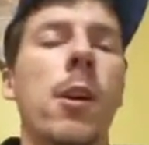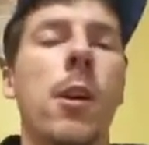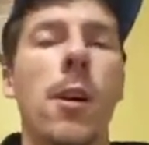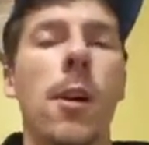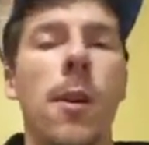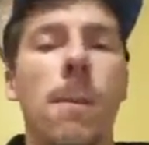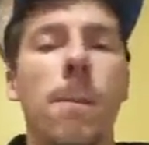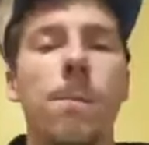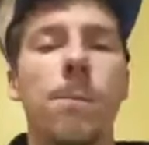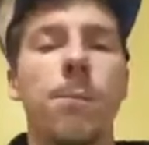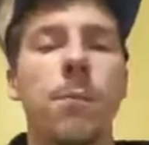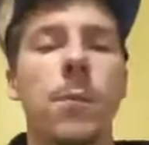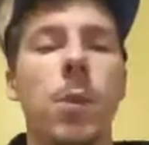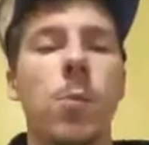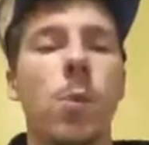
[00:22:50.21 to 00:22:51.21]

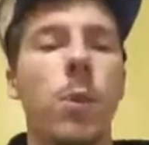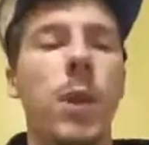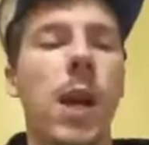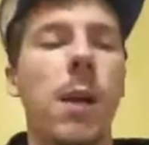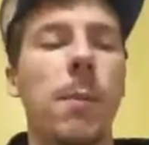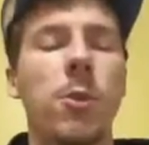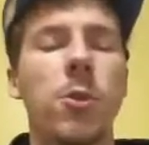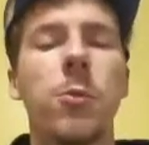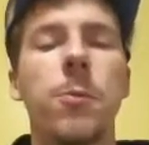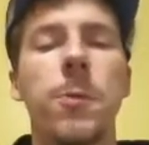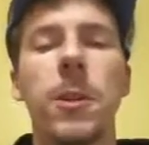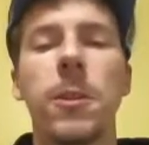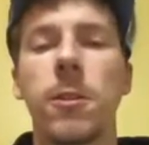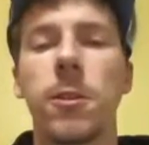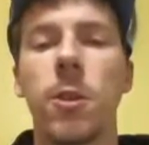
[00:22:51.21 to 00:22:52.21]
where we got about 2
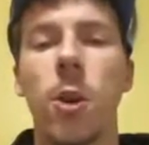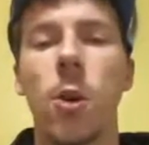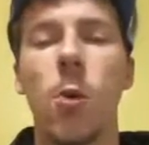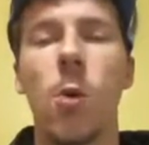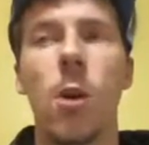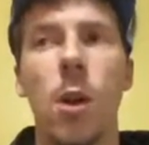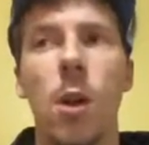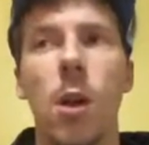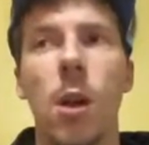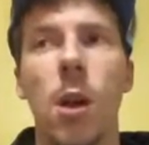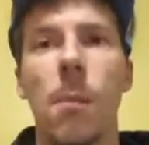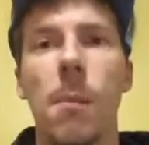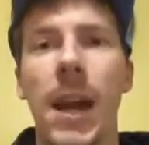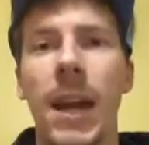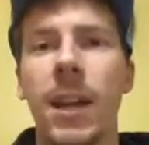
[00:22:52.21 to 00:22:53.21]
feet of snow
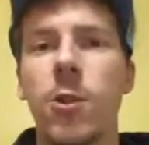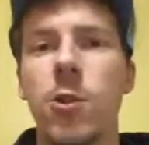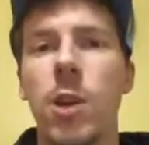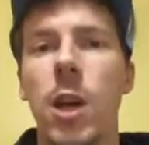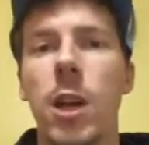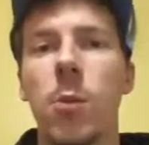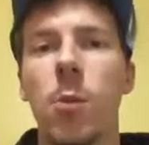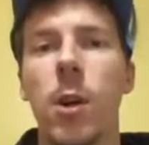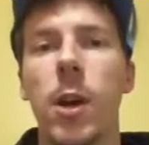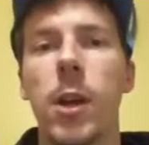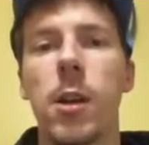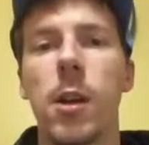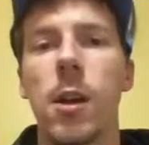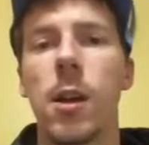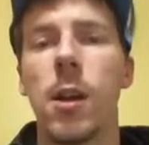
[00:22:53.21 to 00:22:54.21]
back in January,